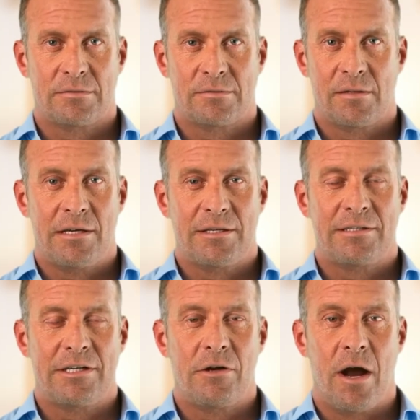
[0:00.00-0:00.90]
Let's
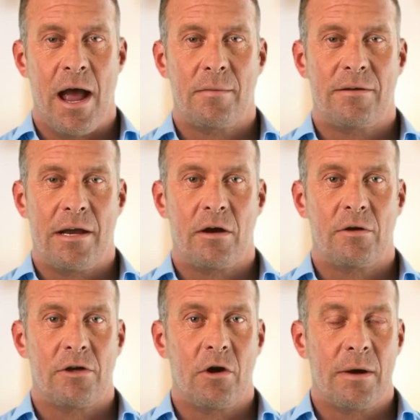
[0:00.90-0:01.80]
consider a
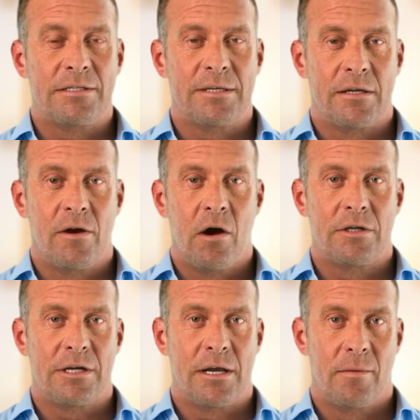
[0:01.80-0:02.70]
hypothetical U.S.
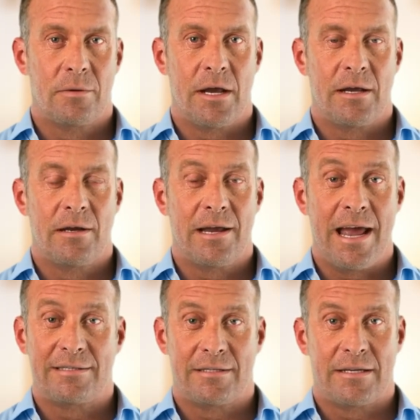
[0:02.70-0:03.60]
technology company,
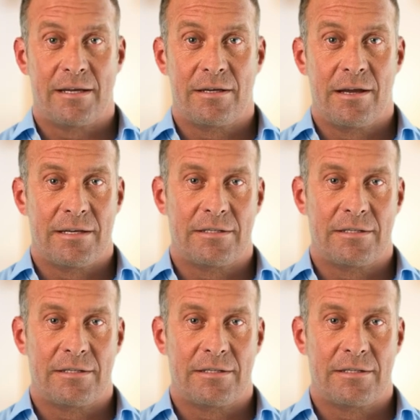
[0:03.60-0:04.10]
Acetec, as an